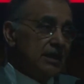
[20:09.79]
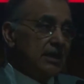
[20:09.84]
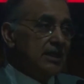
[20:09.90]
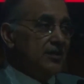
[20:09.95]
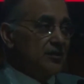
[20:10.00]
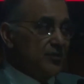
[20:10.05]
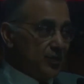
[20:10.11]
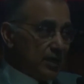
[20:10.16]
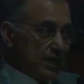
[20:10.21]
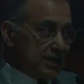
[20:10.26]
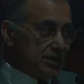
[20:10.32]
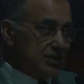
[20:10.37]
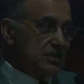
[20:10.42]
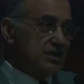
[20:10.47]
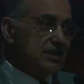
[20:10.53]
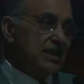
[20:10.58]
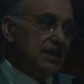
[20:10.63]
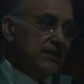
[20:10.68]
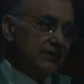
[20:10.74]
If
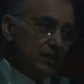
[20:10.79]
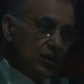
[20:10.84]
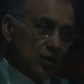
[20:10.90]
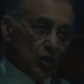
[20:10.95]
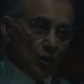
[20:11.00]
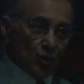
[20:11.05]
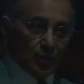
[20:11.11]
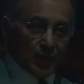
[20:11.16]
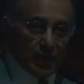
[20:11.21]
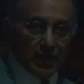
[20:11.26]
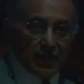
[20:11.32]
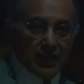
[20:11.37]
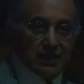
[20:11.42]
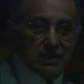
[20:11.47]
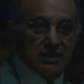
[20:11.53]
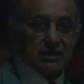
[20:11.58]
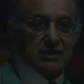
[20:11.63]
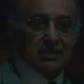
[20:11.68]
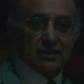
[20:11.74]
patients have
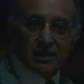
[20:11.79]
co-pays and